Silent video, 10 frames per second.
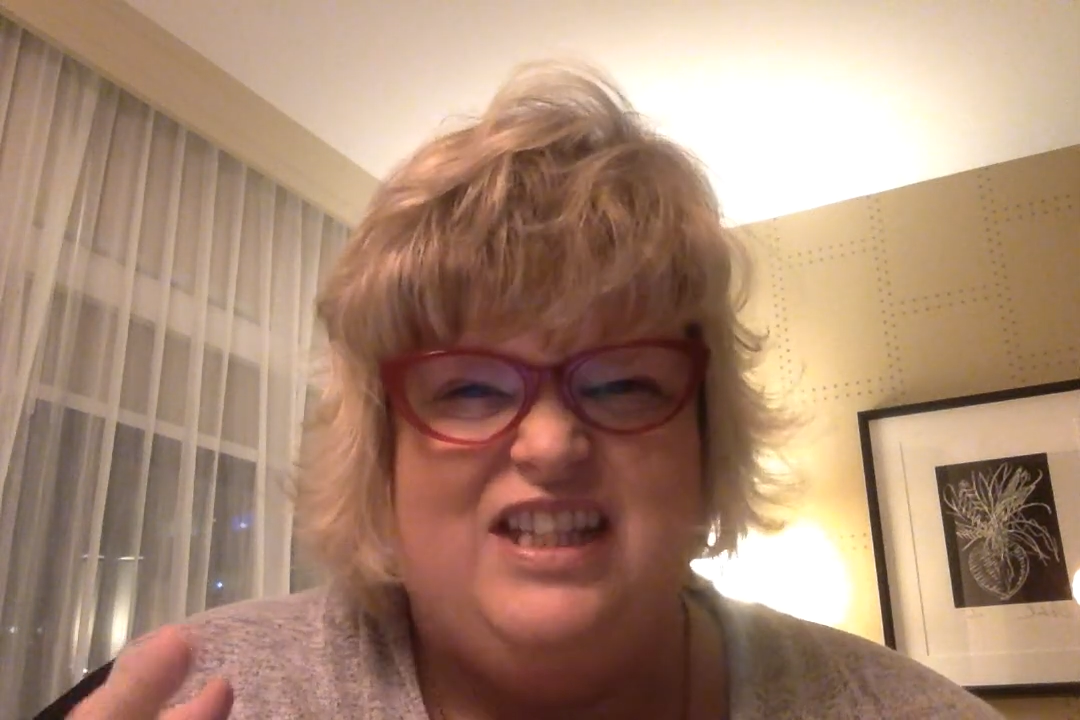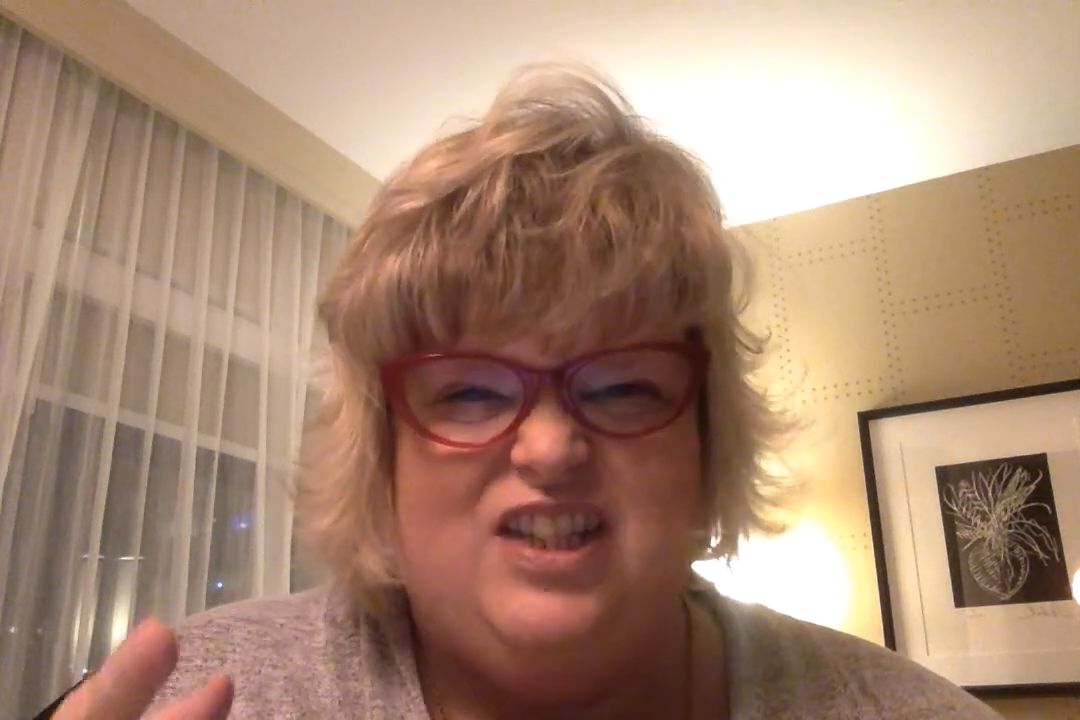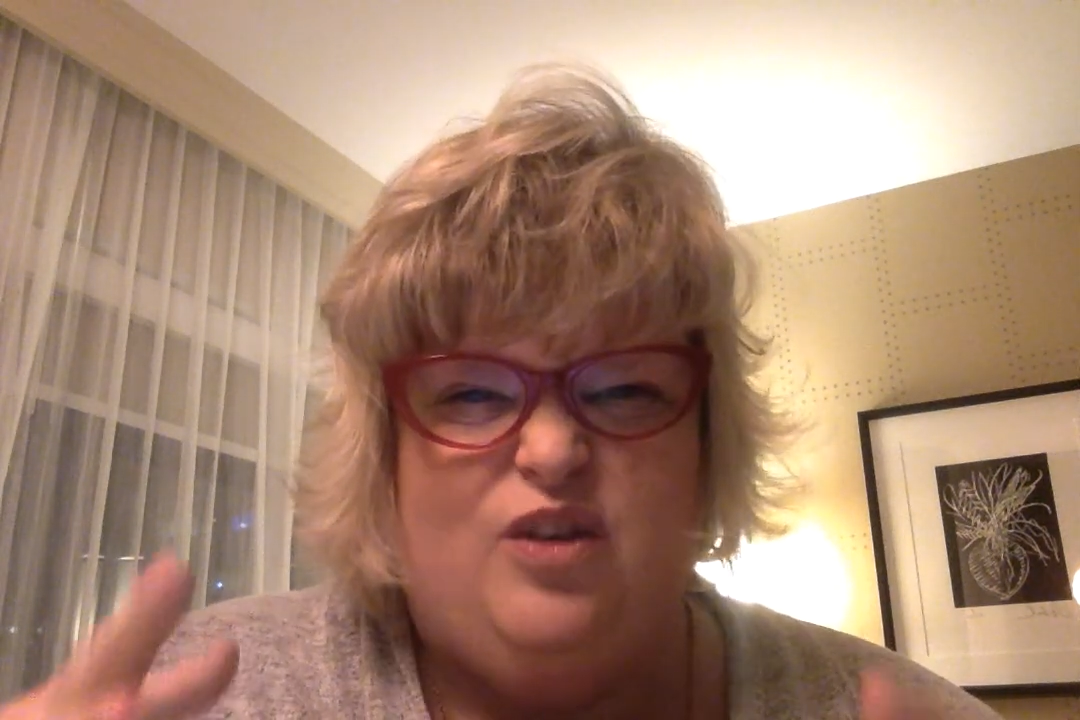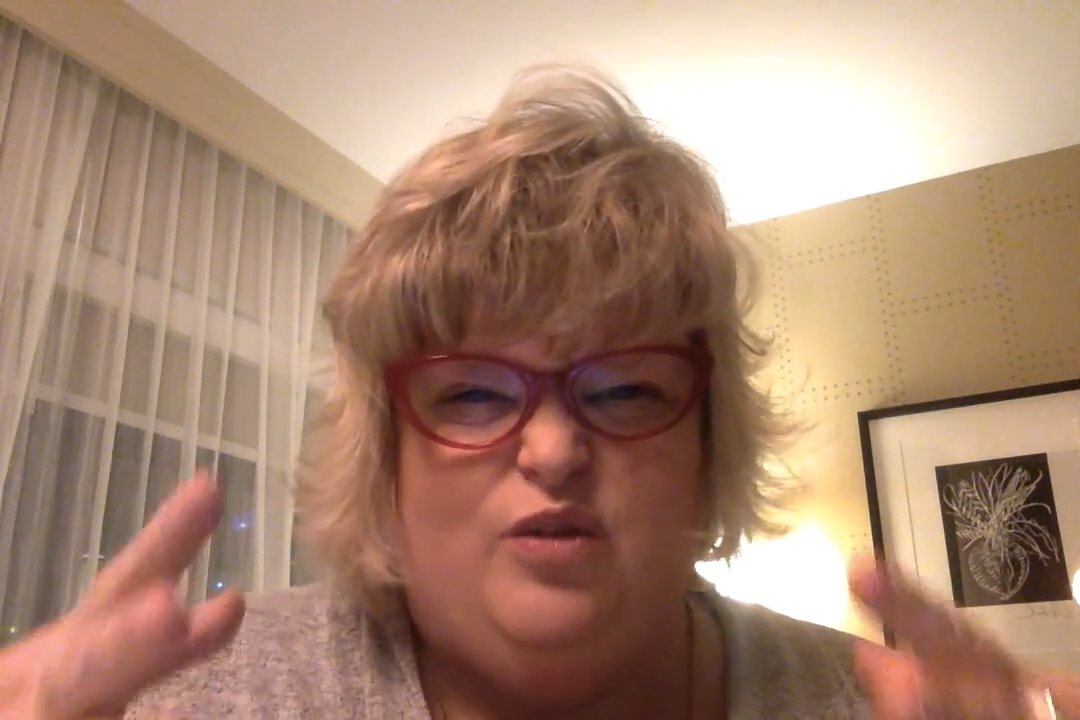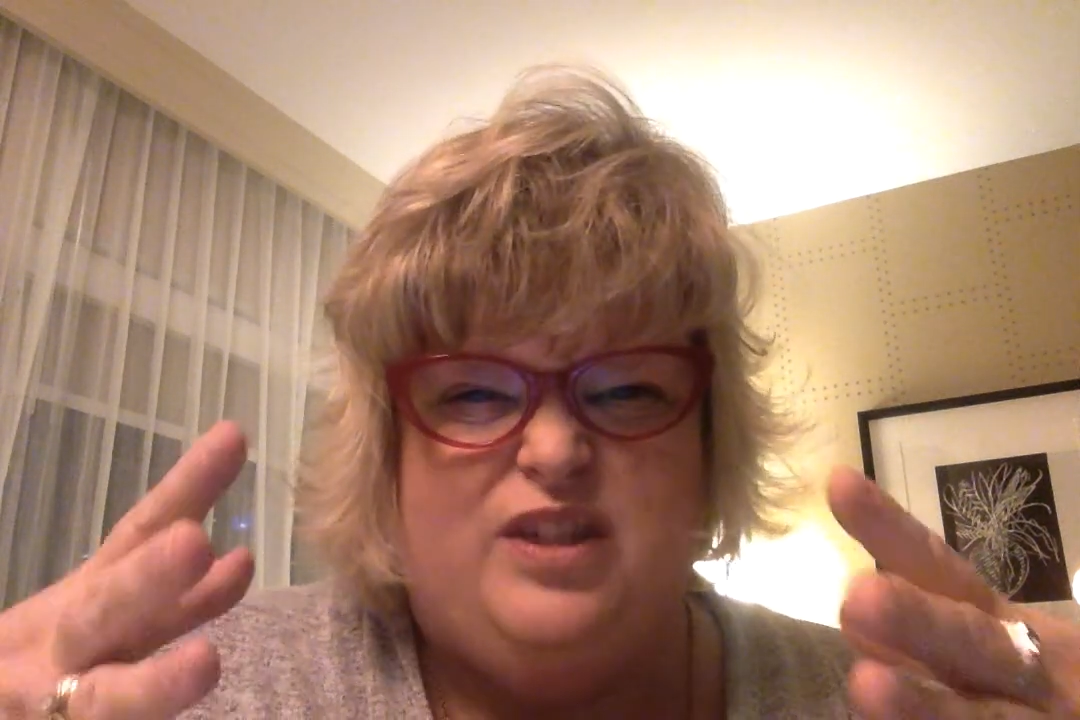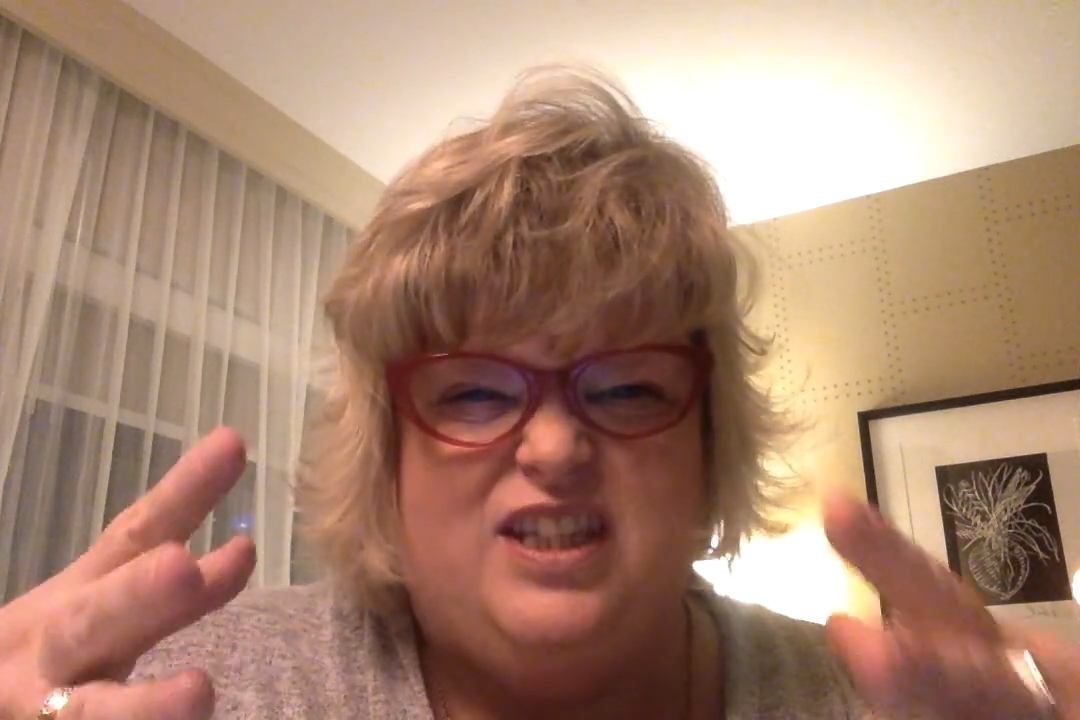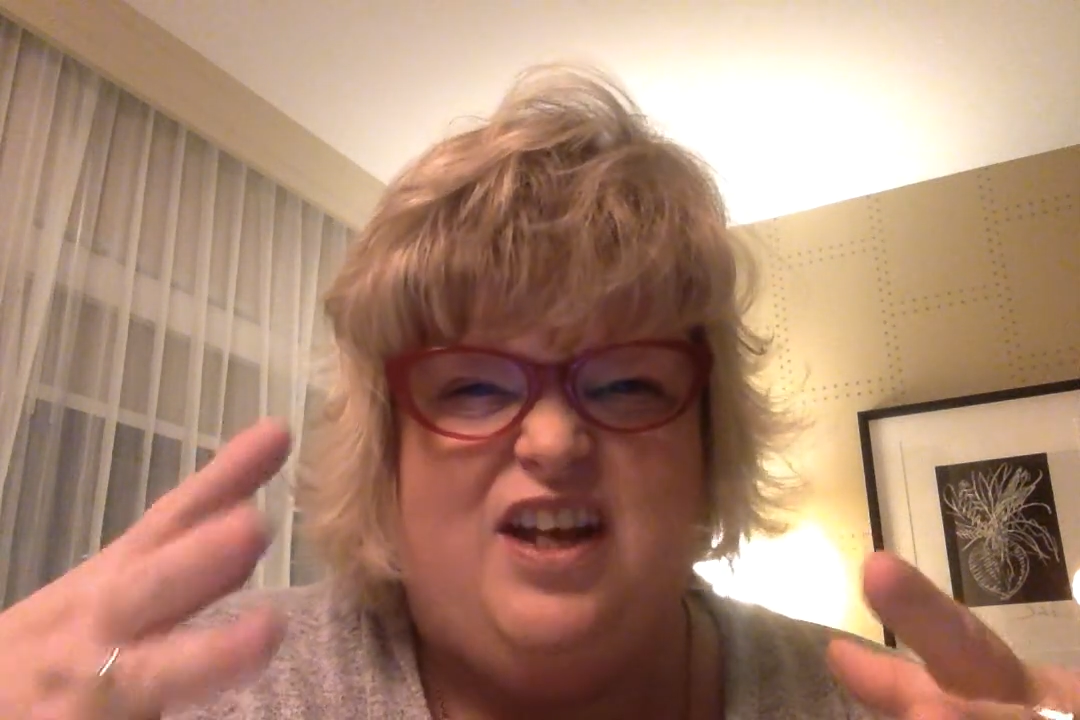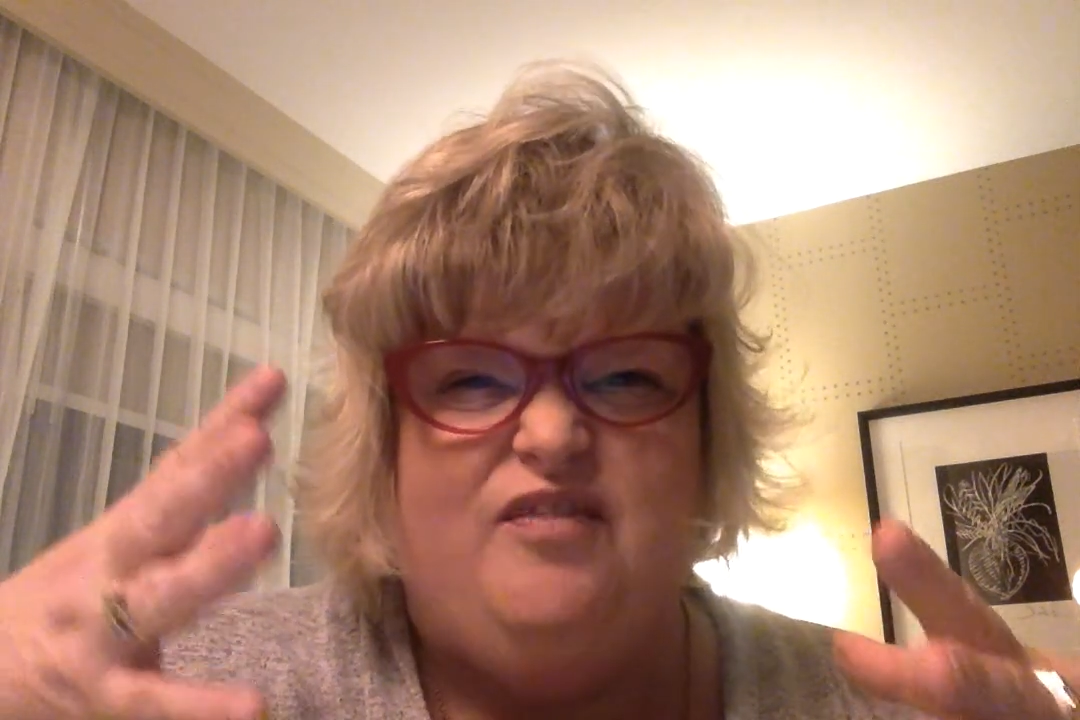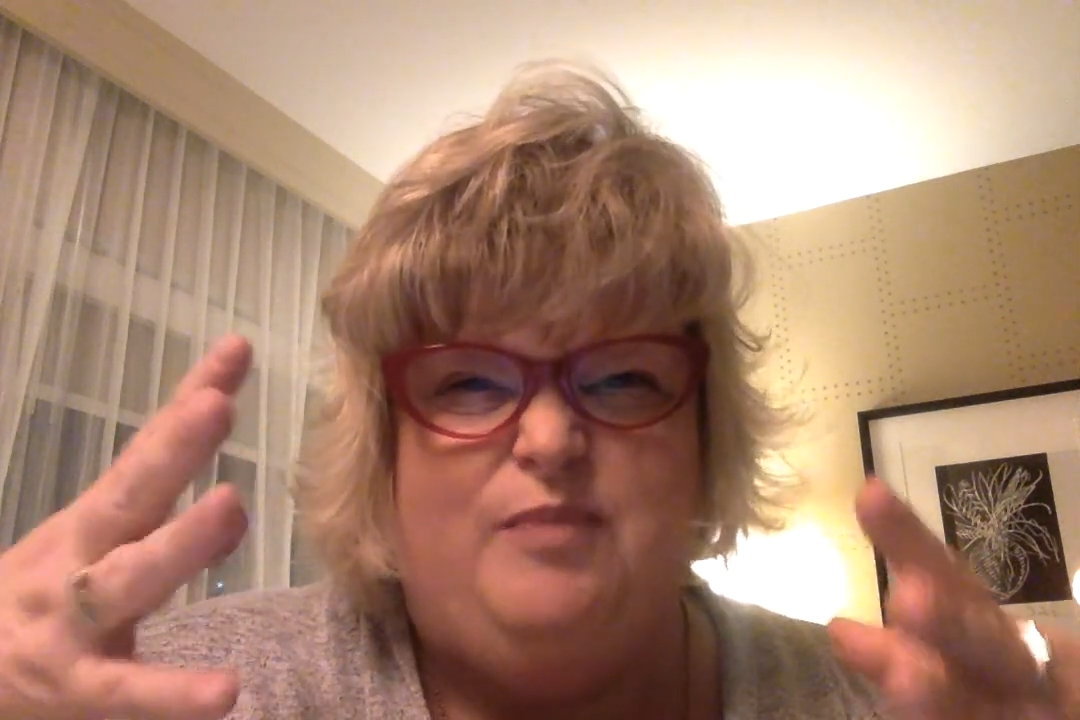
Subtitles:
physical stuff